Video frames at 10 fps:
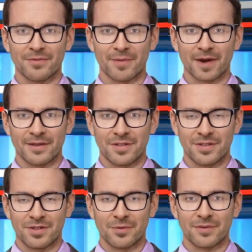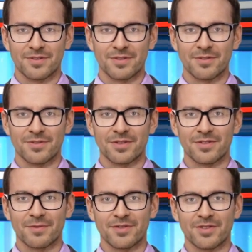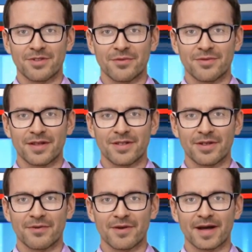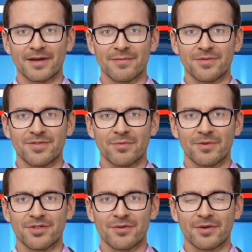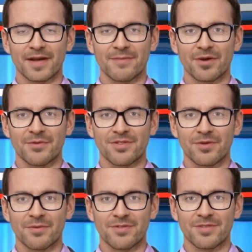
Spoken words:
provided to students consist of essential stationery items to ensure that no student